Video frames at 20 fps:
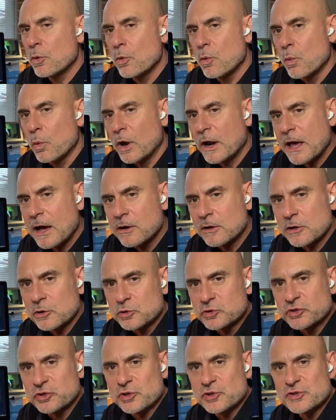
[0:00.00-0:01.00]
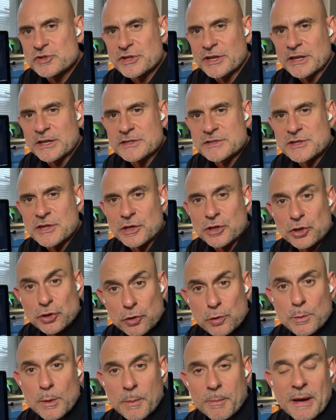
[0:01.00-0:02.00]
what Al Gore's using is the
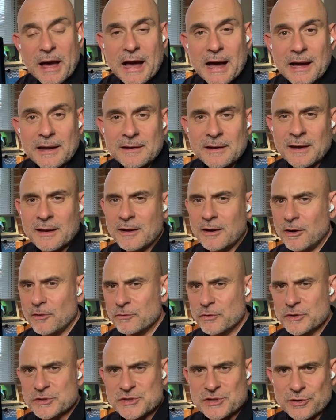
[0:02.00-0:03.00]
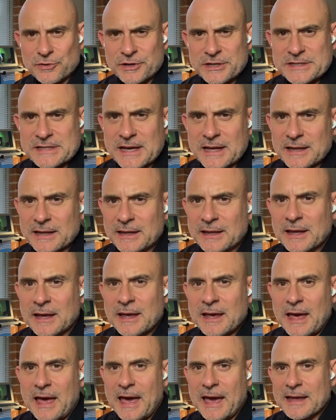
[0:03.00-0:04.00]
humor part of the storytelling,
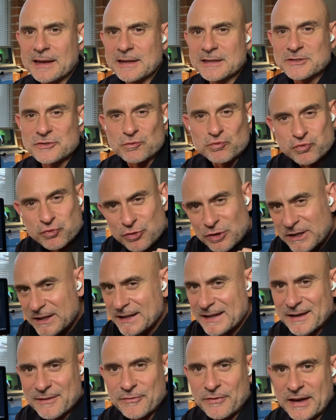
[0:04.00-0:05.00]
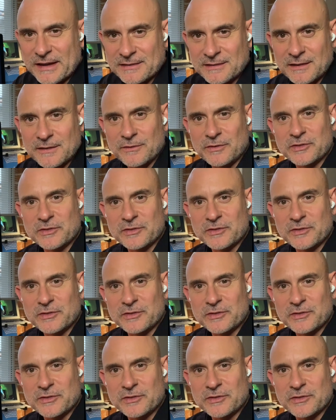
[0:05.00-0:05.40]
and it's really effective.